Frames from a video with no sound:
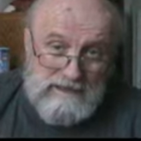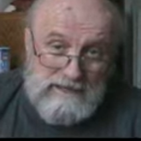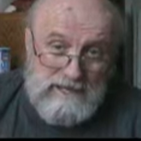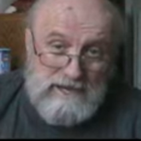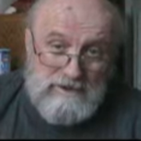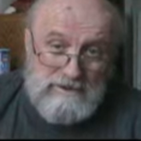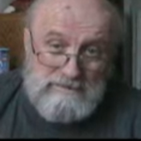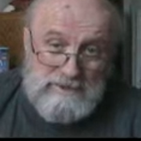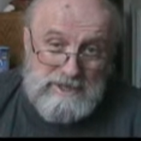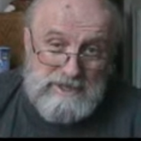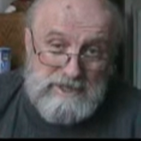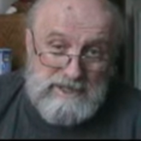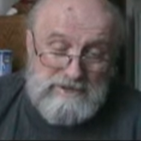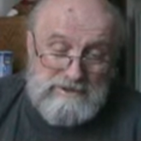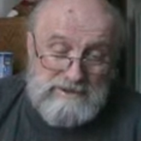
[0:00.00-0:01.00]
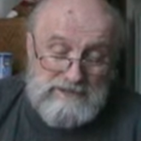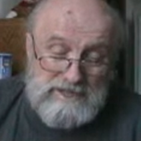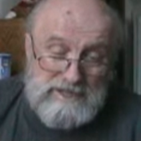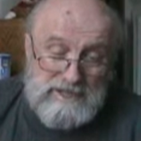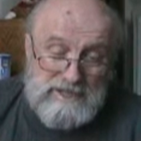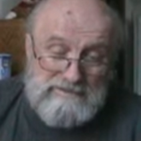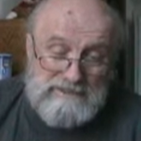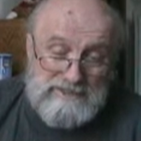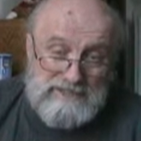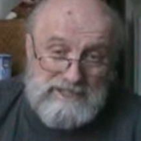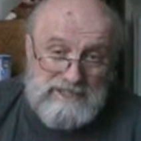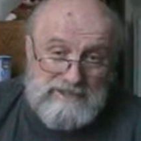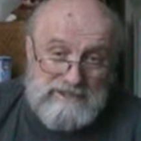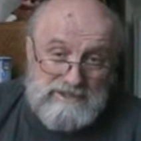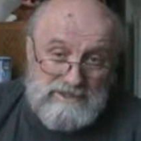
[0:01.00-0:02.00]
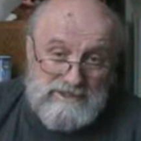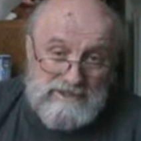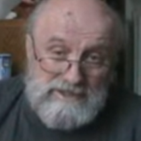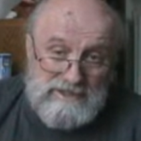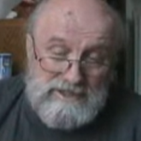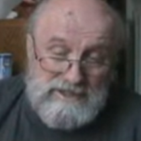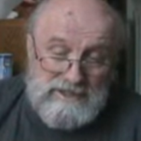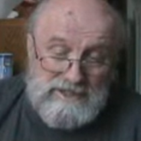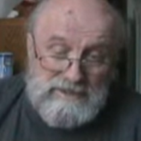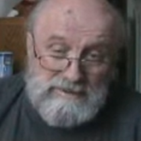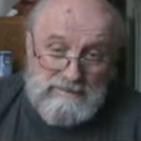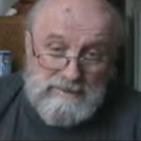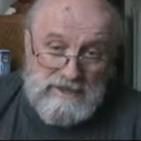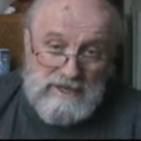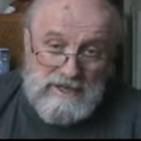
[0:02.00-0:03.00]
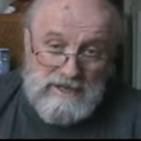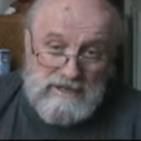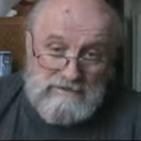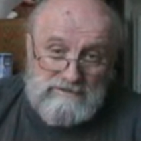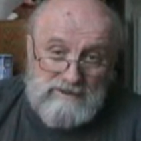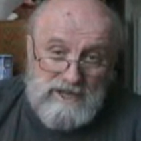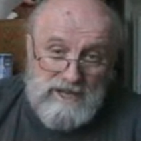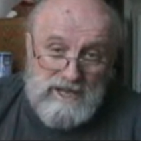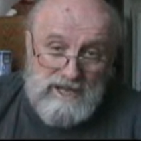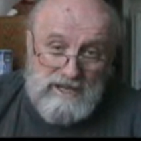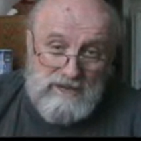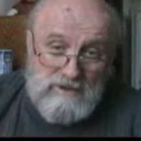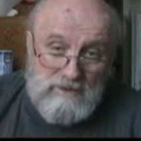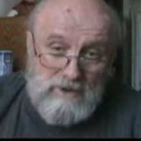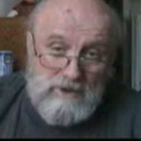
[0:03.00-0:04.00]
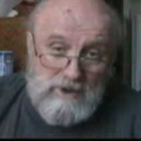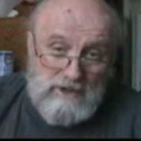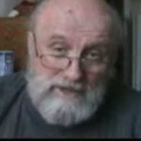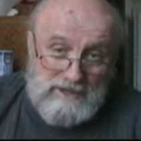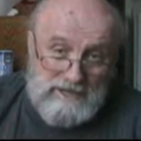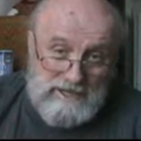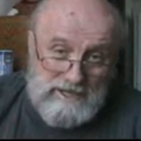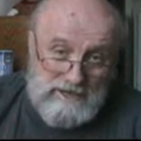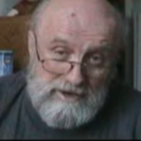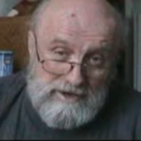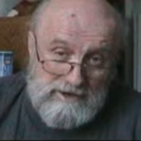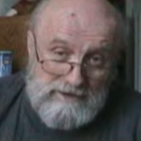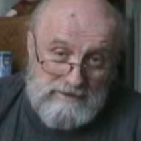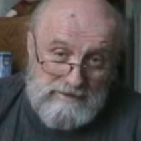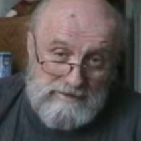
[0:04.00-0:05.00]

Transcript: That would be an interesting conversation to be on a fly on the wall to hear.